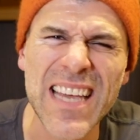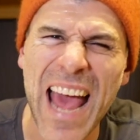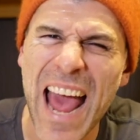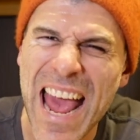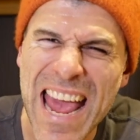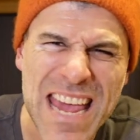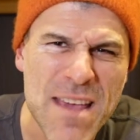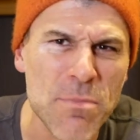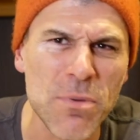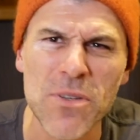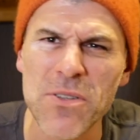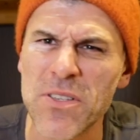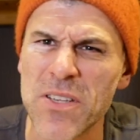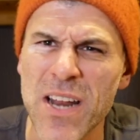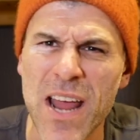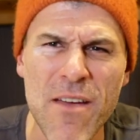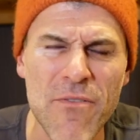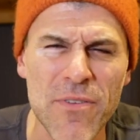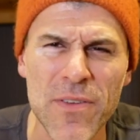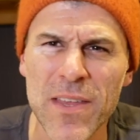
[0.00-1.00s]
cables
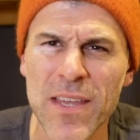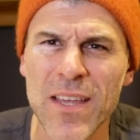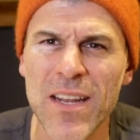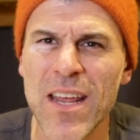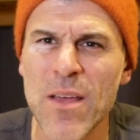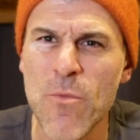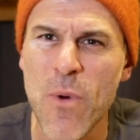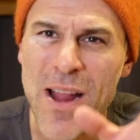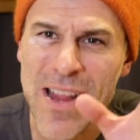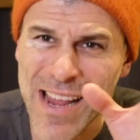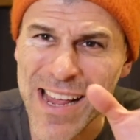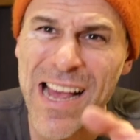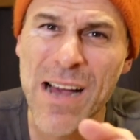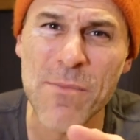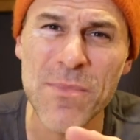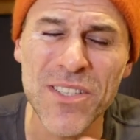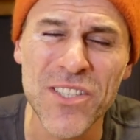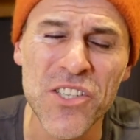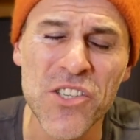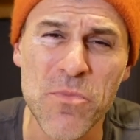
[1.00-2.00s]
and everything you need. When you're
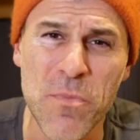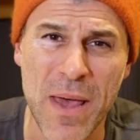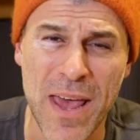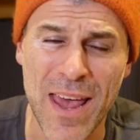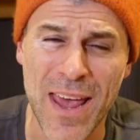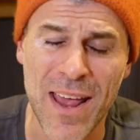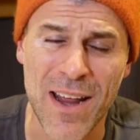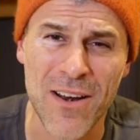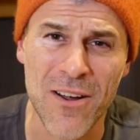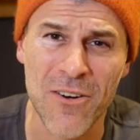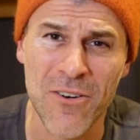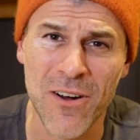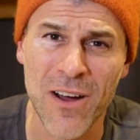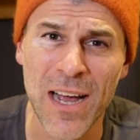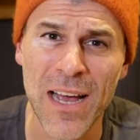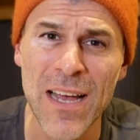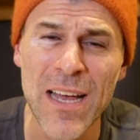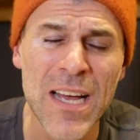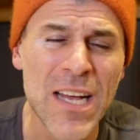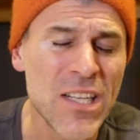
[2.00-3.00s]
coming to Japan, all
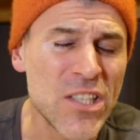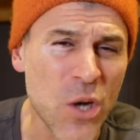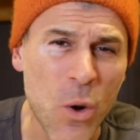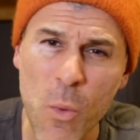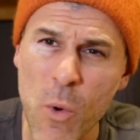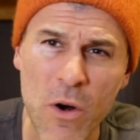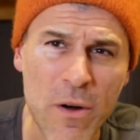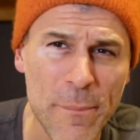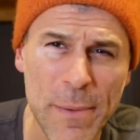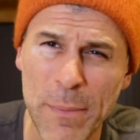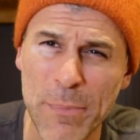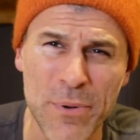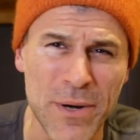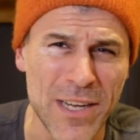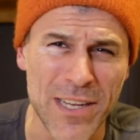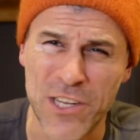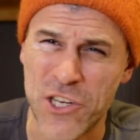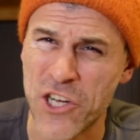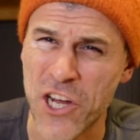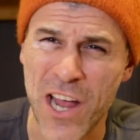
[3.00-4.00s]
right, don't worry about
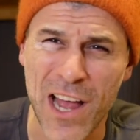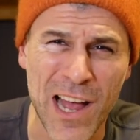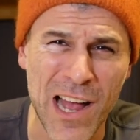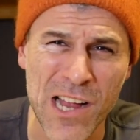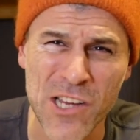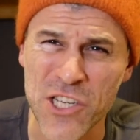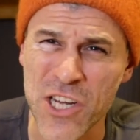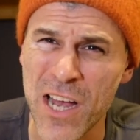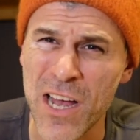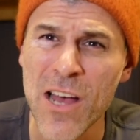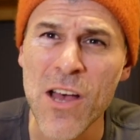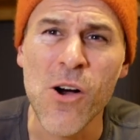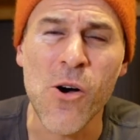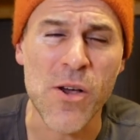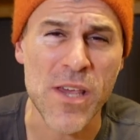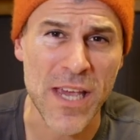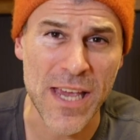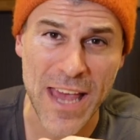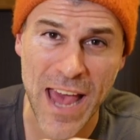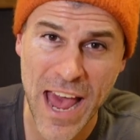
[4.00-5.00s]
bringing a charger
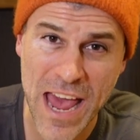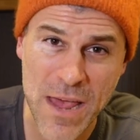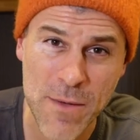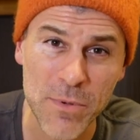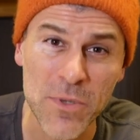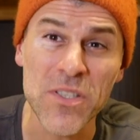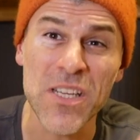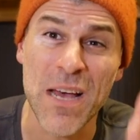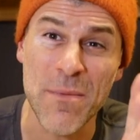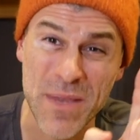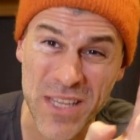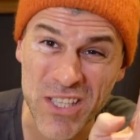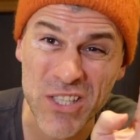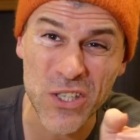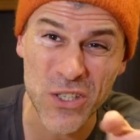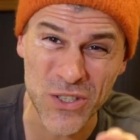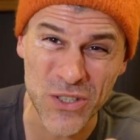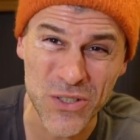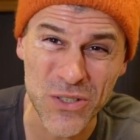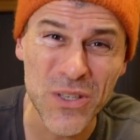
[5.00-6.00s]
or your cables. I mean,
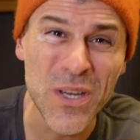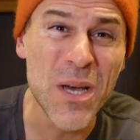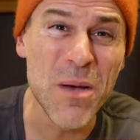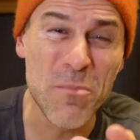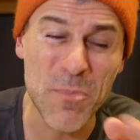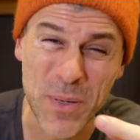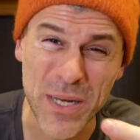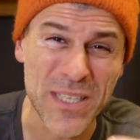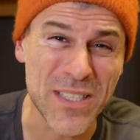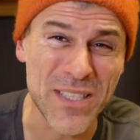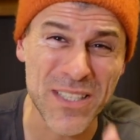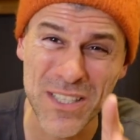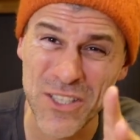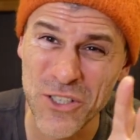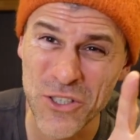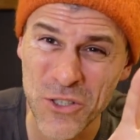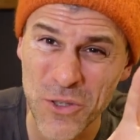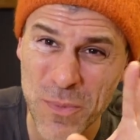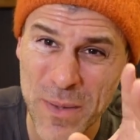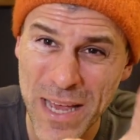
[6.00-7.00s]
do, but
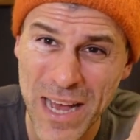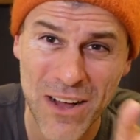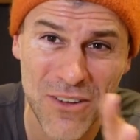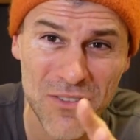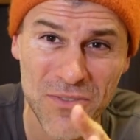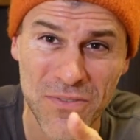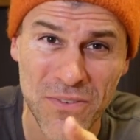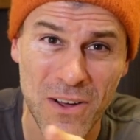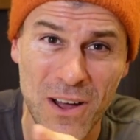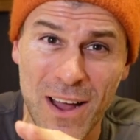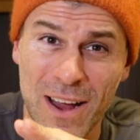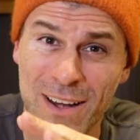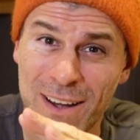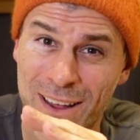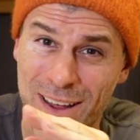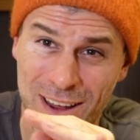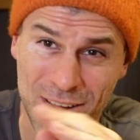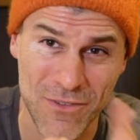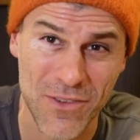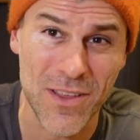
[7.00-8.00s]
you'll be able to find
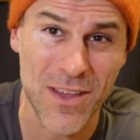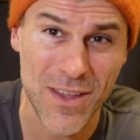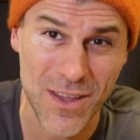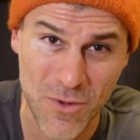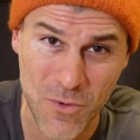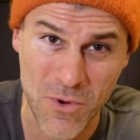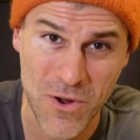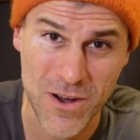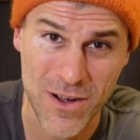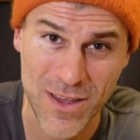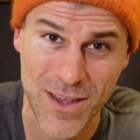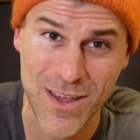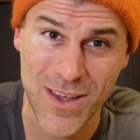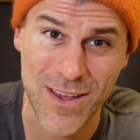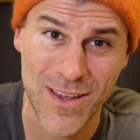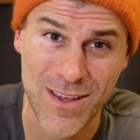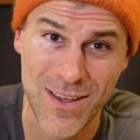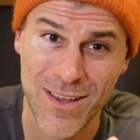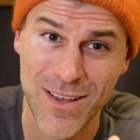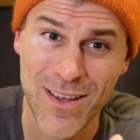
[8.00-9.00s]
everything you want
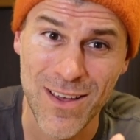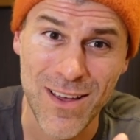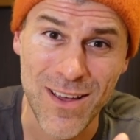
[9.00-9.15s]
here.